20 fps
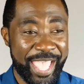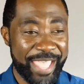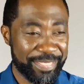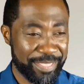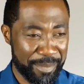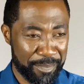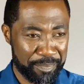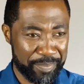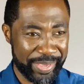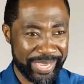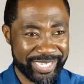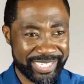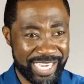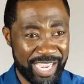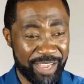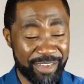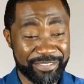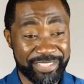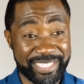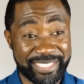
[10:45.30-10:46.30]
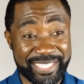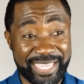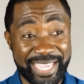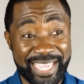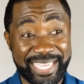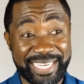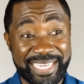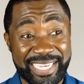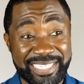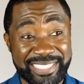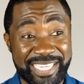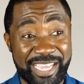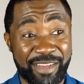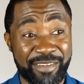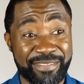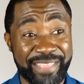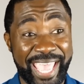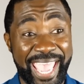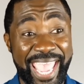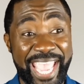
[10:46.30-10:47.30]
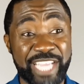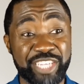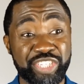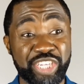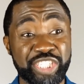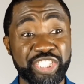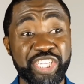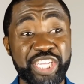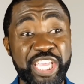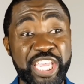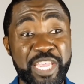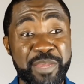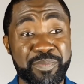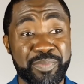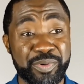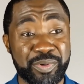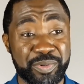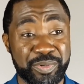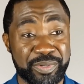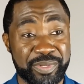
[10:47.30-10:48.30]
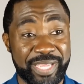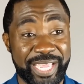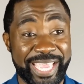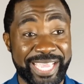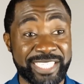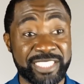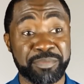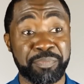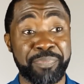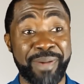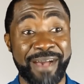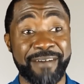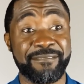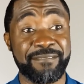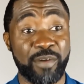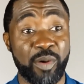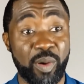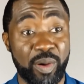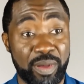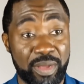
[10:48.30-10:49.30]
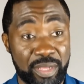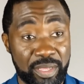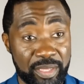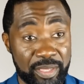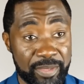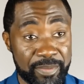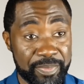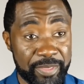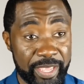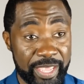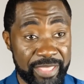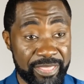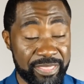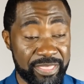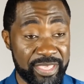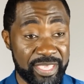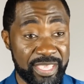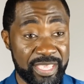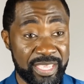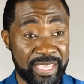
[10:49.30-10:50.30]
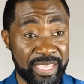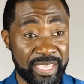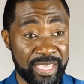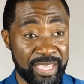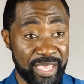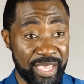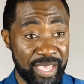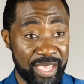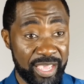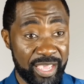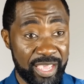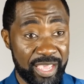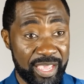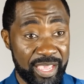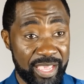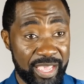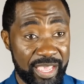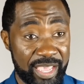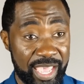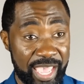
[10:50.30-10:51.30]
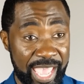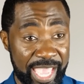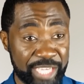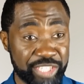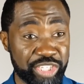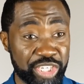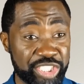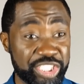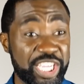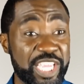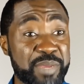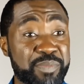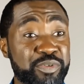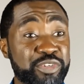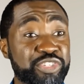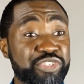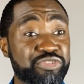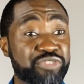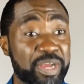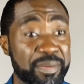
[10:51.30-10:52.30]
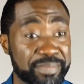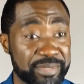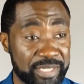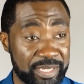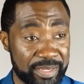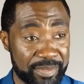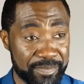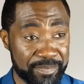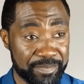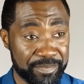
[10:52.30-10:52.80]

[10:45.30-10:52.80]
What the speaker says: The picture of the second letter of the ancient Hebrew is Bavo in the ancient Hebrew script.